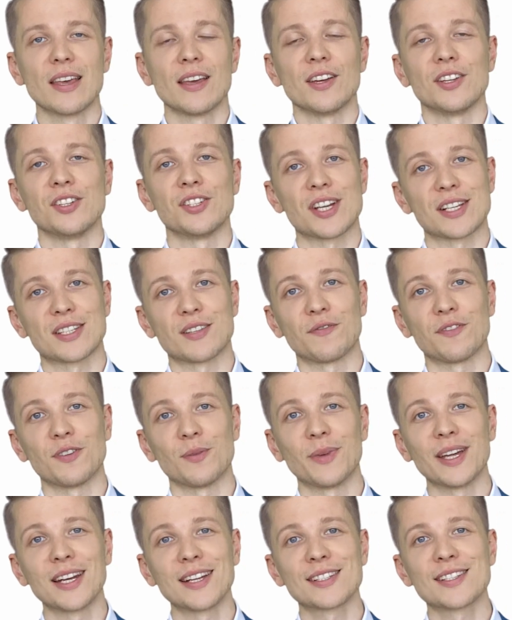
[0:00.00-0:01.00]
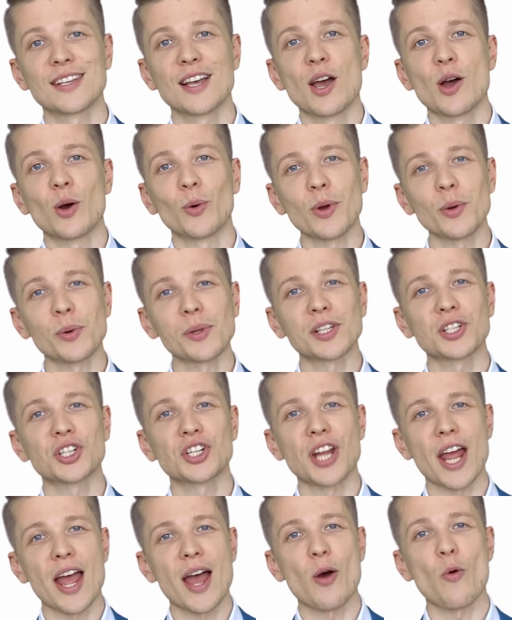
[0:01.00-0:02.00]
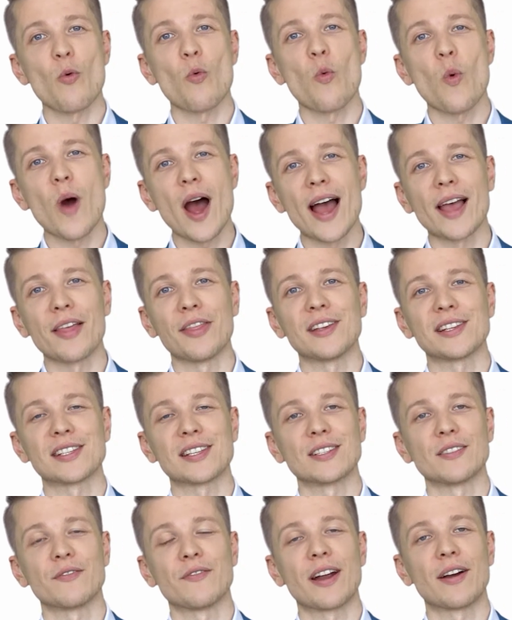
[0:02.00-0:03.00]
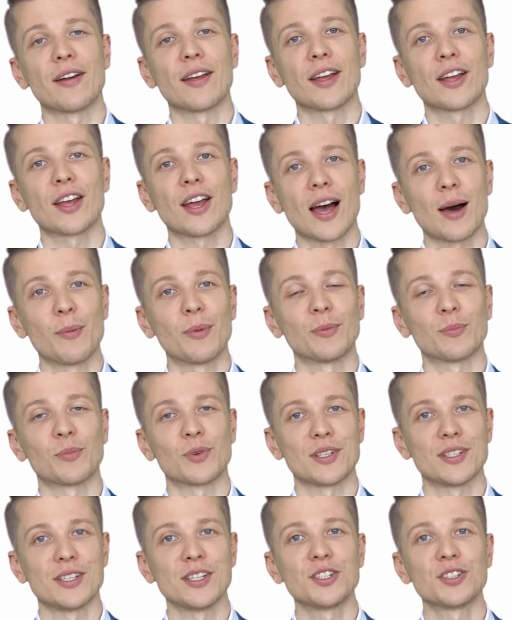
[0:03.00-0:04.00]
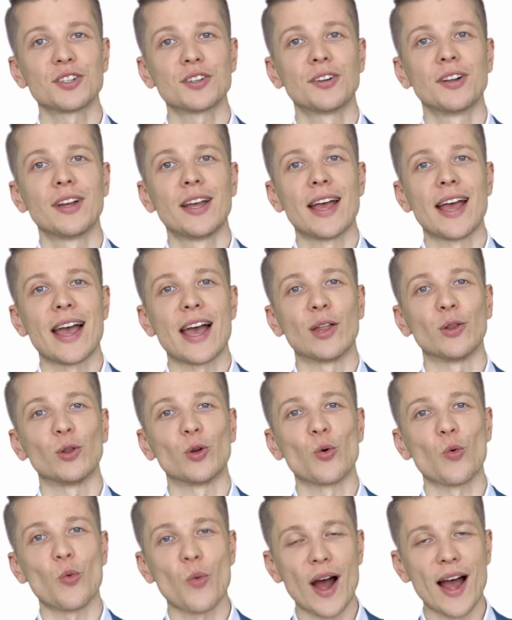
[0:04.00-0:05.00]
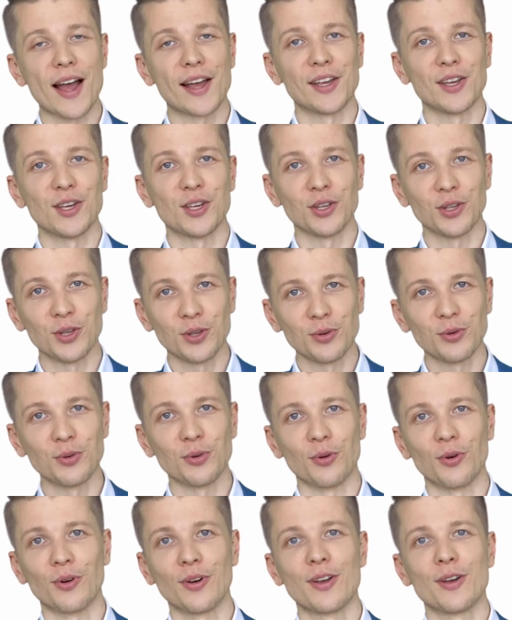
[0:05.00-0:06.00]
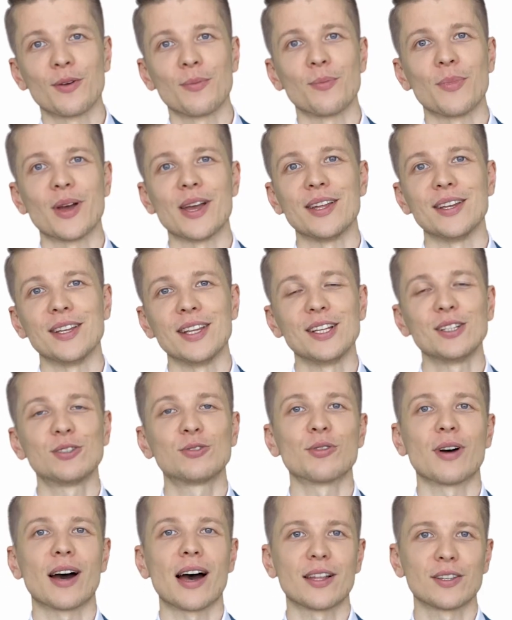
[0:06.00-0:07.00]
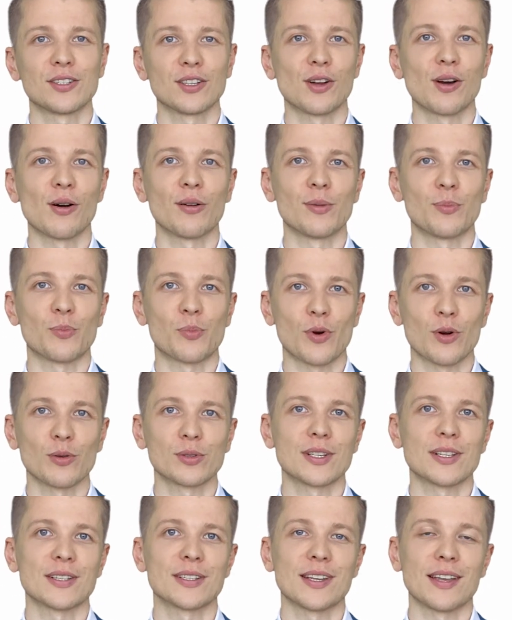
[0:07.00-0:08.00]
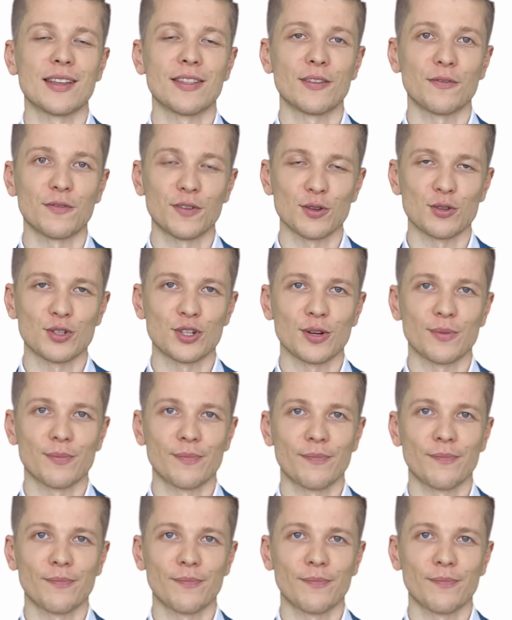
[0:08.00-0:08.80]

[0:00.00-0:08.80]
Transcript: In just a few minutes, we will share why this is a very common procedure and why you may need to undergo the process in the future.